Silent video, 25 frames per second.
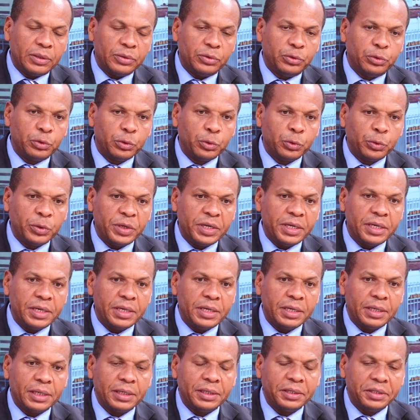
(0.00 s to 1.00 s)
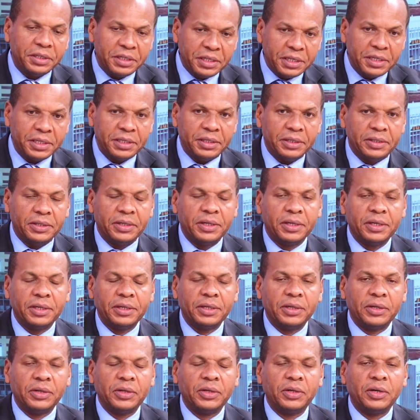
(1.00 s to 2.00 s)
do we need
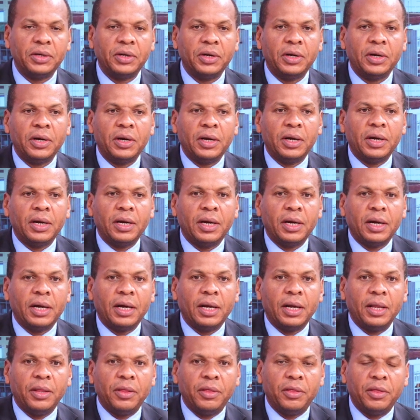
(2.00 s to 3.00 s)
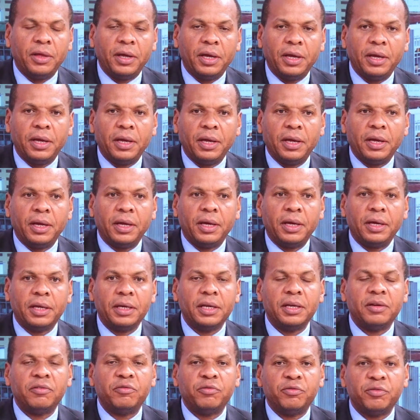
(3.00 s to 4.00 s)
the
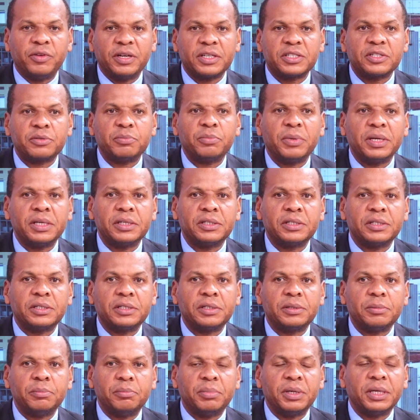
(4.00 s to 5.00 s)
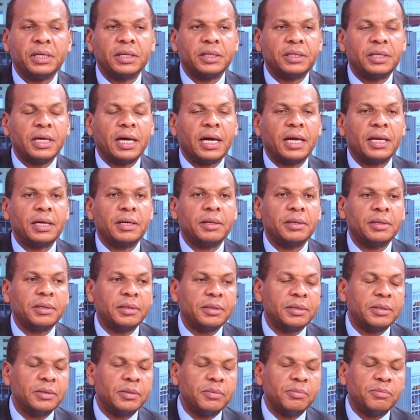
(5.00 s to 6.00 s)
investments being done
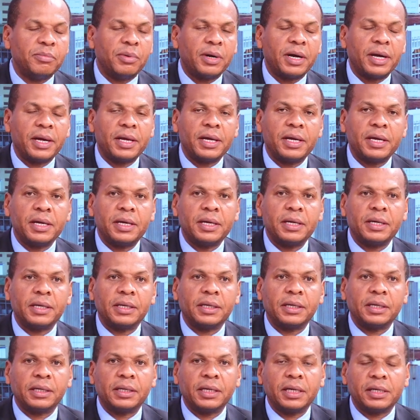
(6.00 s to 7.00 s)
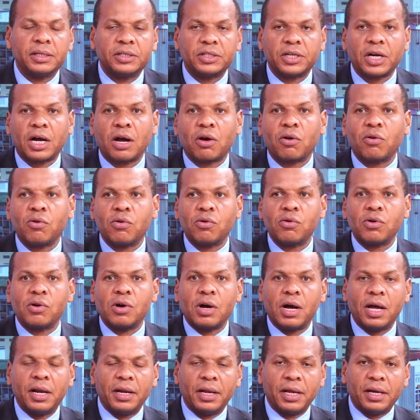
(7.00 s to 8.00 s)
by Ketraco
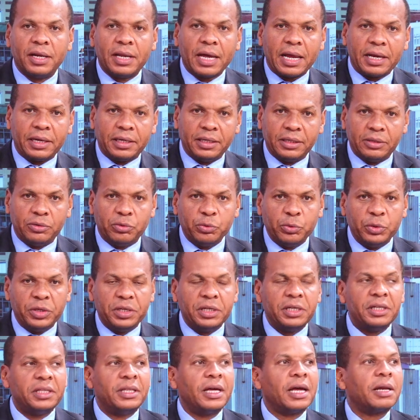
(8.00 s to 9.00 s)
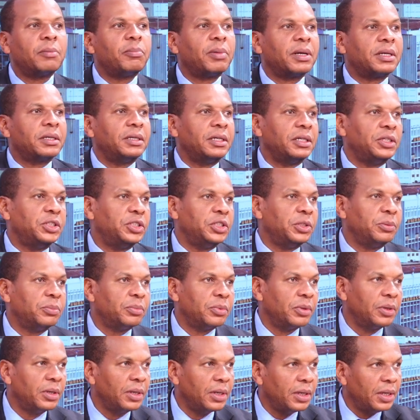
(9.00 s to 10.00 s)
and Adani? Do we need that partnership?
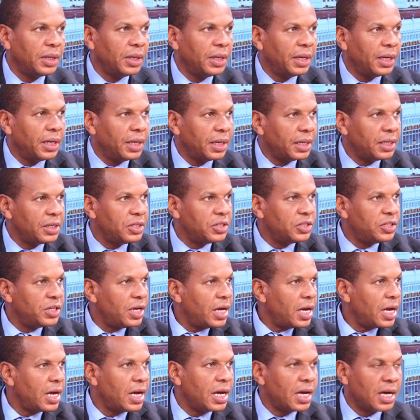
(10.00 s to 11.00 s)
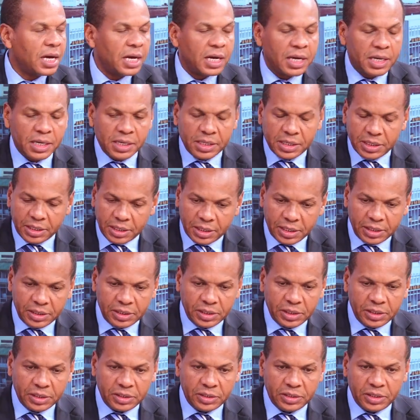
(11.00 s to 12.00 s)
Is there
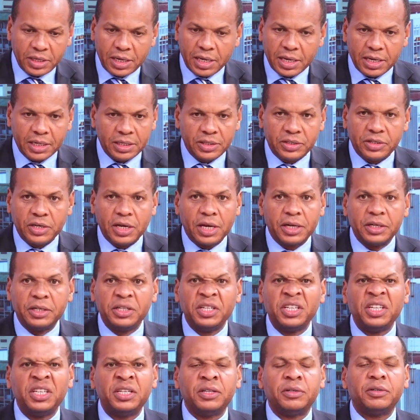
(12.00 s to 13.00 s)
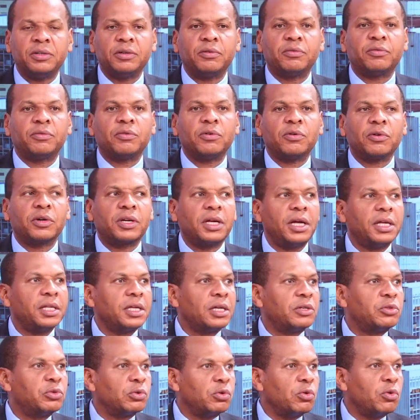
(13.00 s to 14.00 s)
a need for
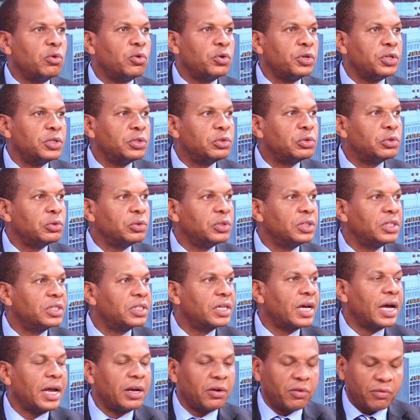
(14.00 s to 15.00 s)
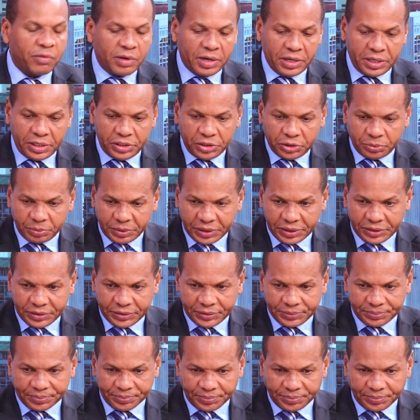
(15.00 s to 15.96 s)
Kenya to go into this kind of arrangement?